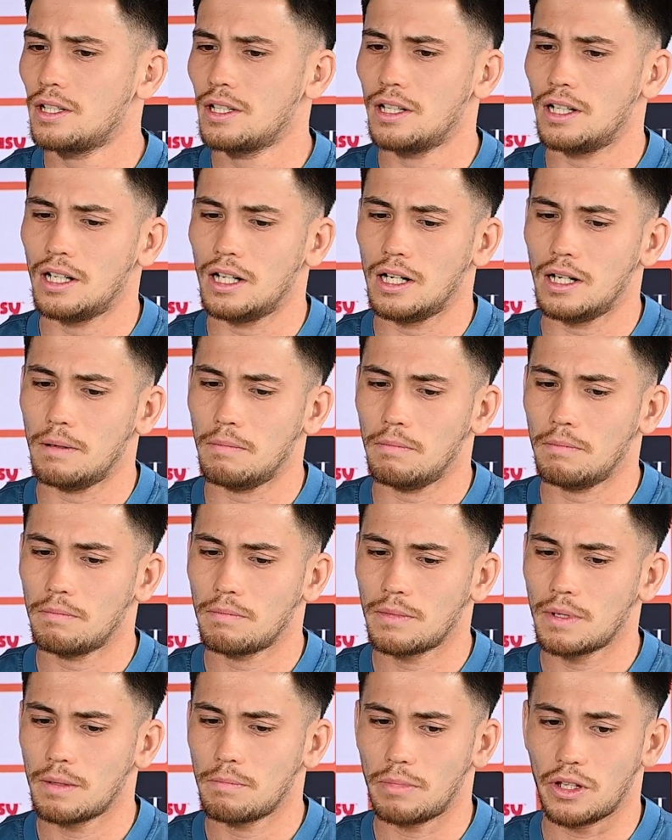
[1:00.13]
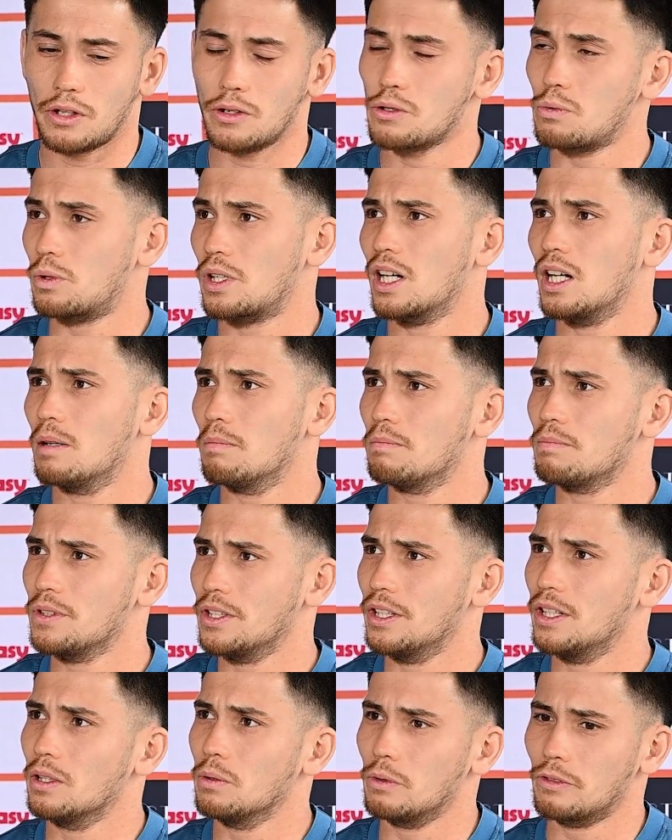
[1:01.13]
But those will come.
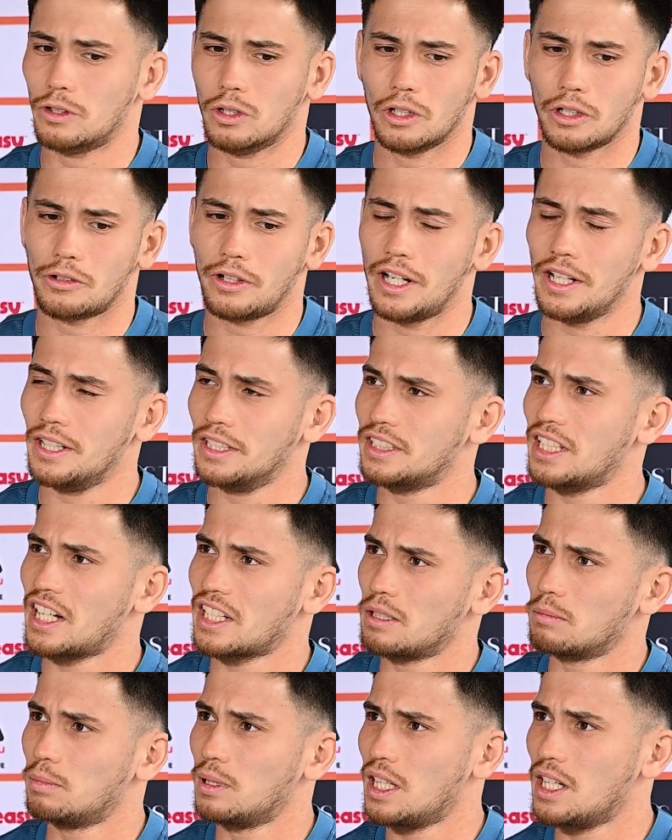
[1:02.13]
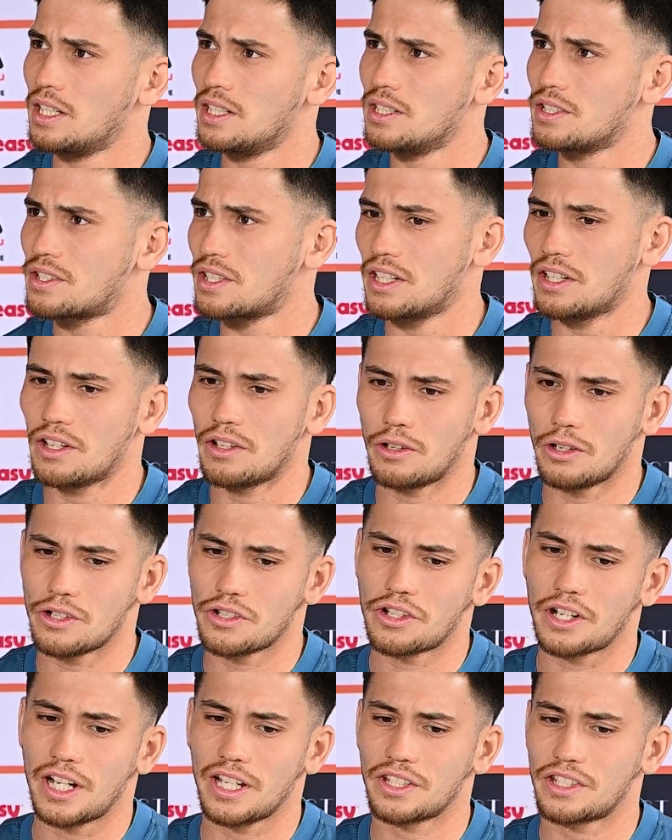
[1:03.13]
We've got great attacking players, and those
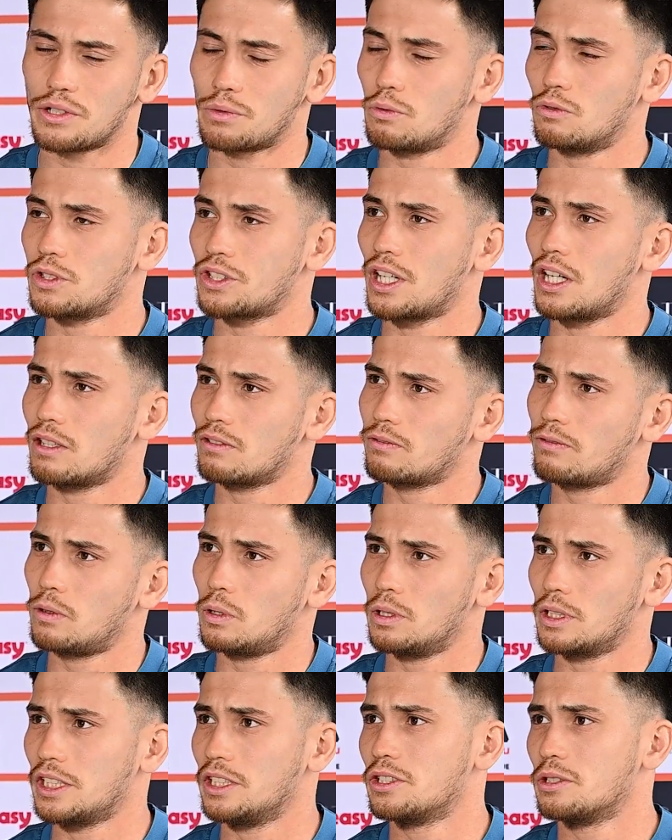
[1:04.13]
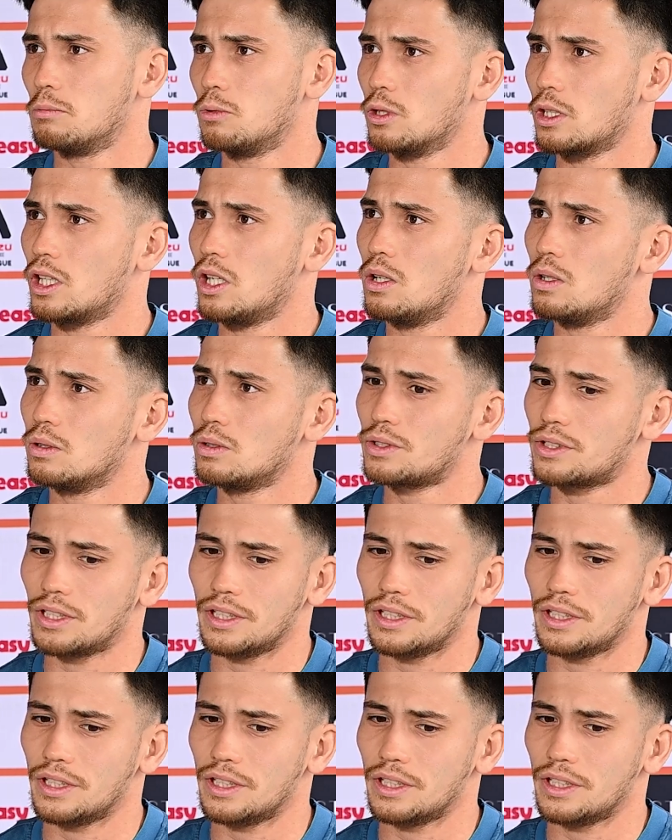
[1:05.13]
chances will start falling into more goals.